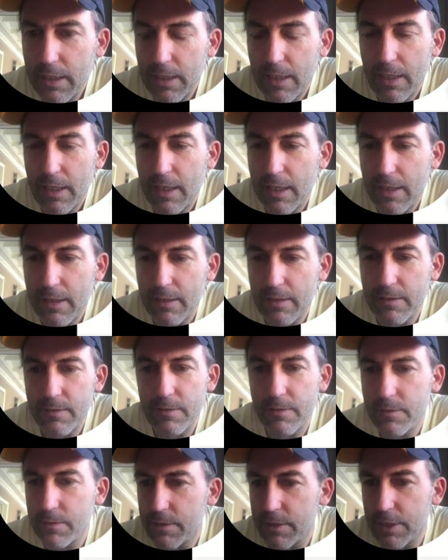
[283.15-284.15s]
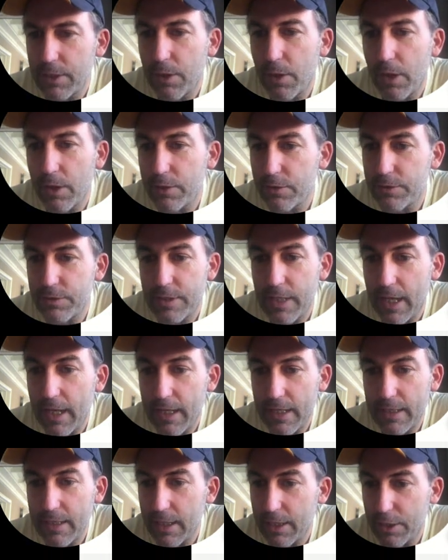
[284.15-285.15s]

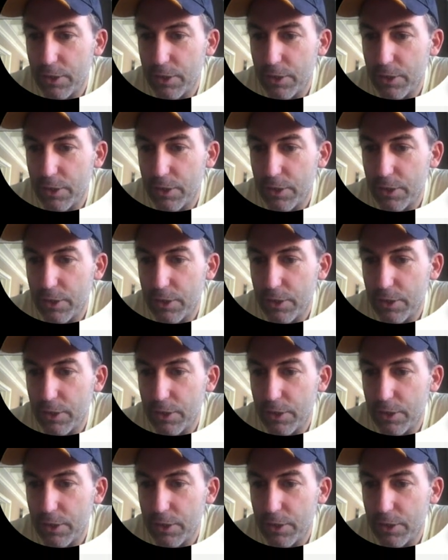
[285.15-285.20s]
understanding that